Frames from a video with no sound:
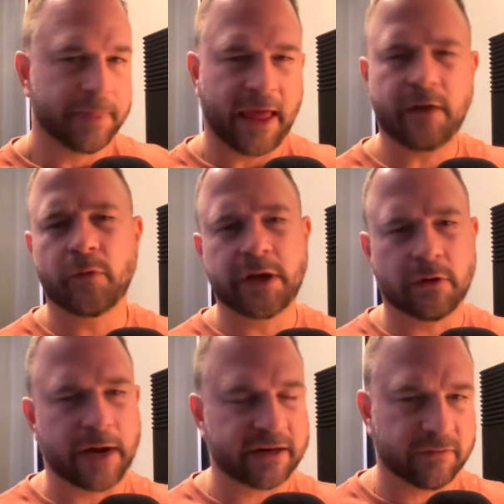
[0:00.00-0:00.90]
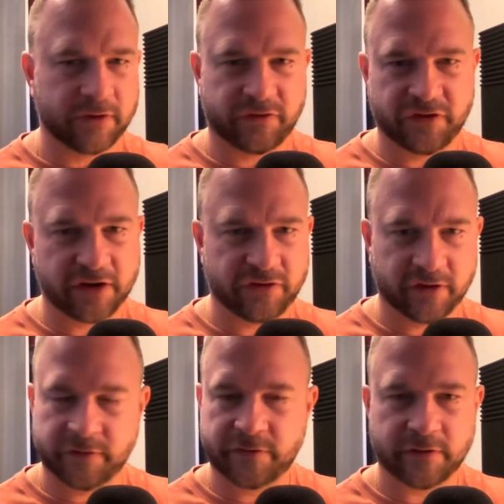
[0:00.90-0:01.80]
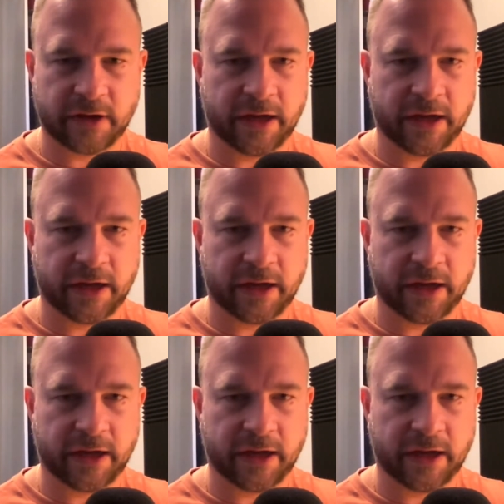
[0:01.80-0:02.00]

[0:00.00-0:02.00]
And we know activist judges